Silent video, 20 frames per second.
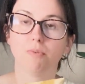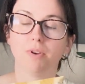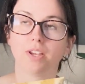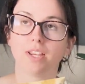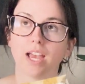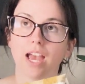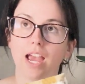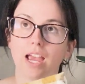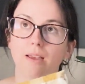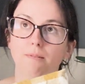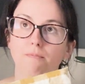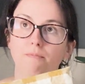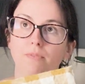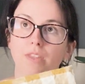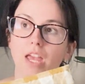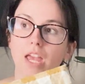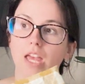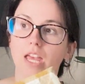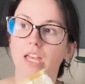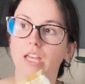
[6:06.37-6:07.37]
It came
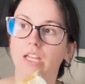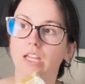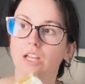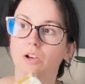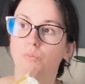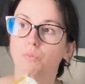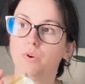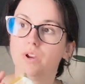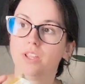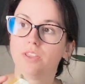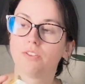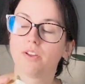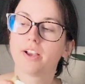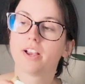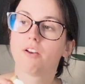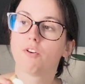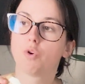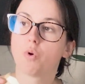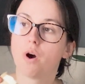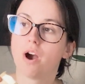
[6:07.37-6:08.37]
with
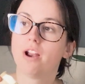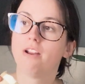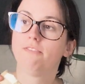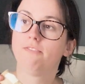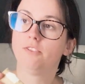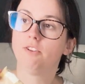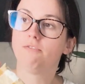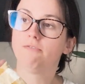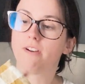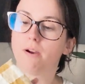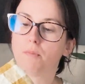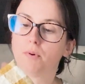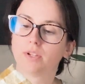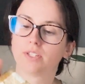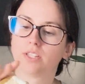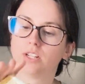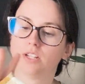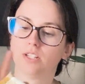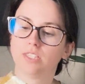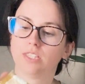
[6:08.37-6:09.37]
like quite a few
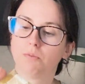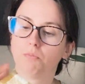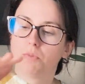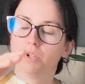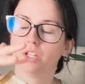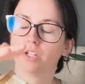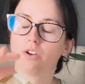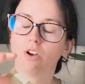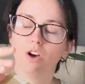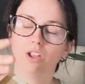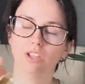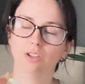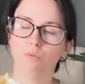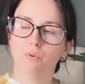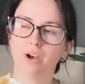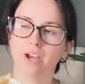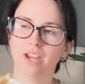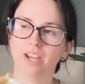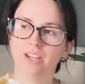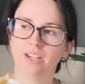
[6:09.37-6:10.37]
fabrics in a similar
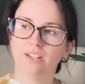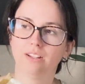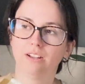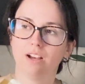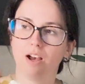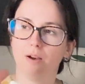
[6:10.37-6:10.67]
colorway,